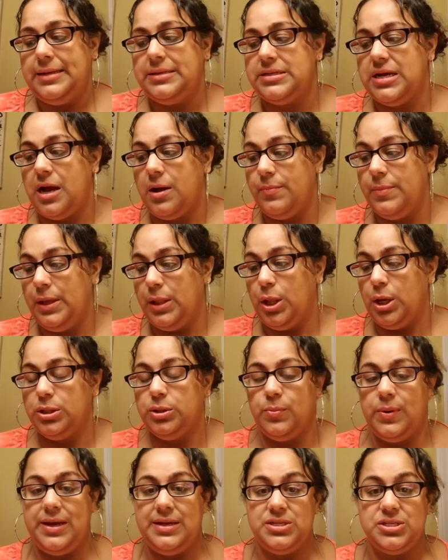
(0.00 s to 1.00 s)
to help me along
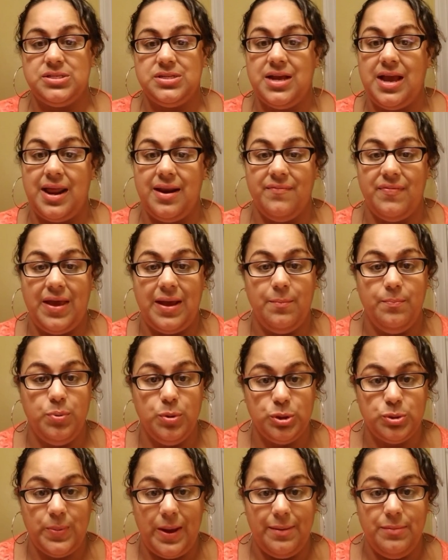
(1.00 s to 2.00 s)
the way, just to kind of like
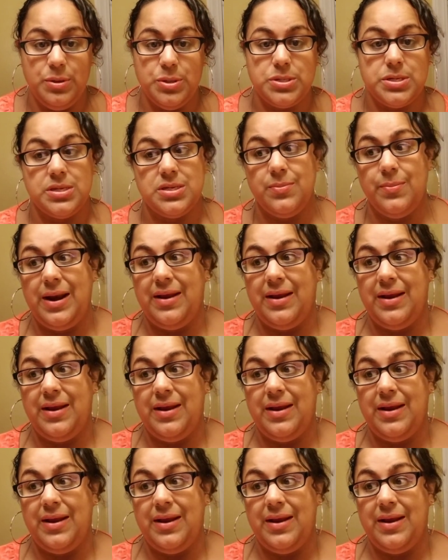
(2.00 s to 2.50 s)
boost my immune system.